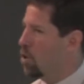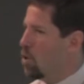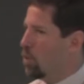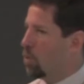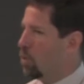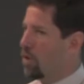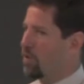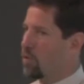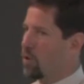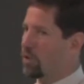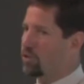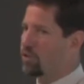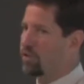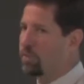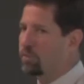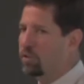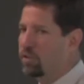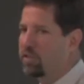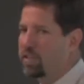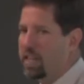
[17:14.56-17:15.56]
What if you were
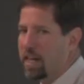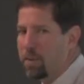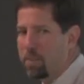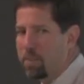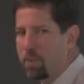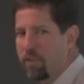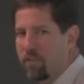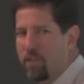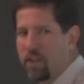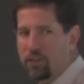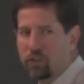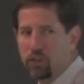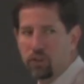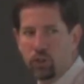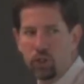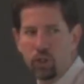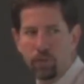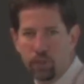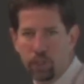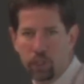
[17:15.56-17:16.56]
some sick Professor
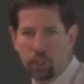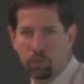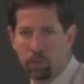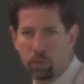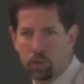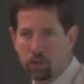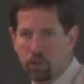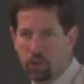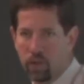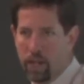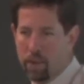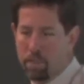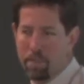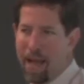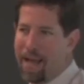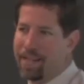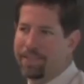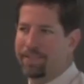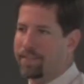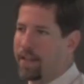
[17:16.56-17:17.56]
Doofenshmirtz like
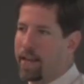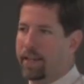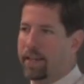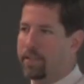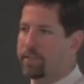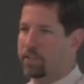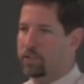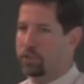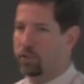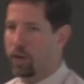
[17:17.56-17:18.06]
mad scientist,